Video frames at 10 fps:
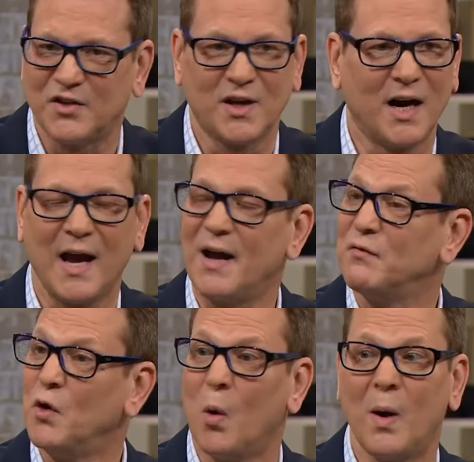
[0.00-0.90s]
I said, "I
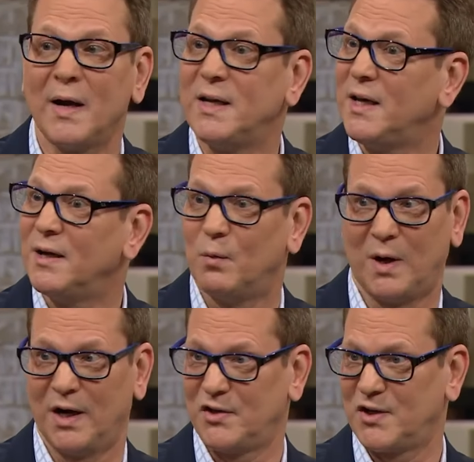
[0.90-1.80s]
have no idea
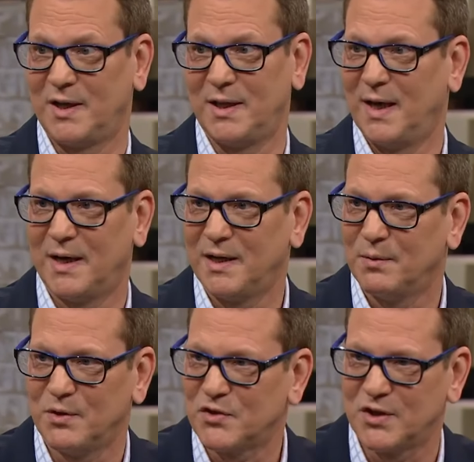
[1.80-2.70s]
why I said that. It
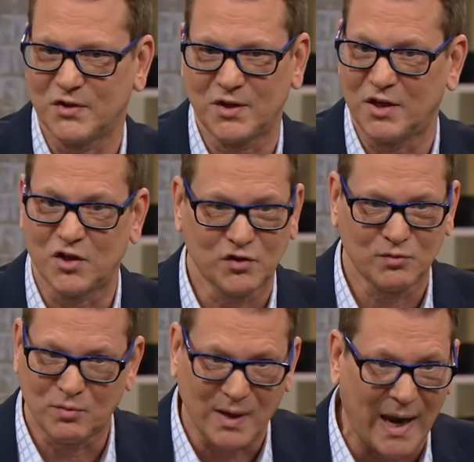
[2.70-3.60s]
was just, it
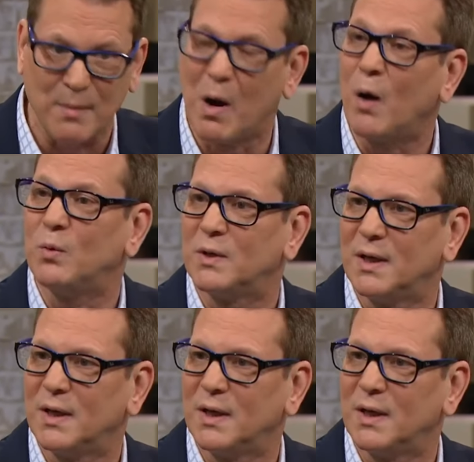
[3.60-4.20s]
just came out."